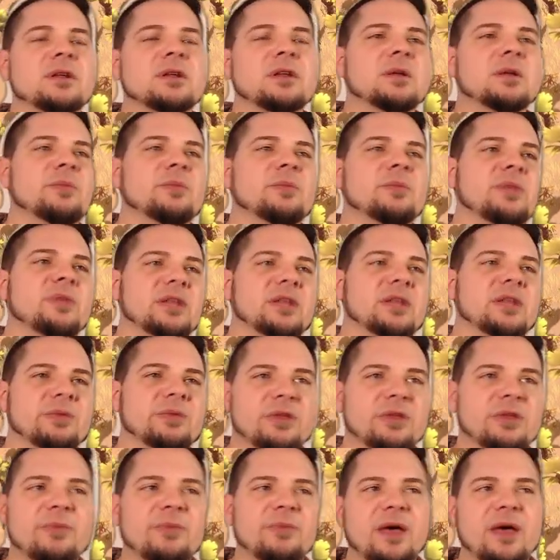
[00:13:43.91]
behemoth
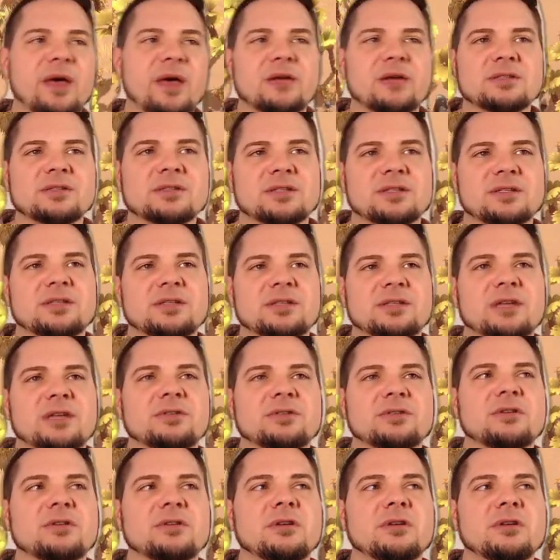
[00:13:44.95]
battles, etc.,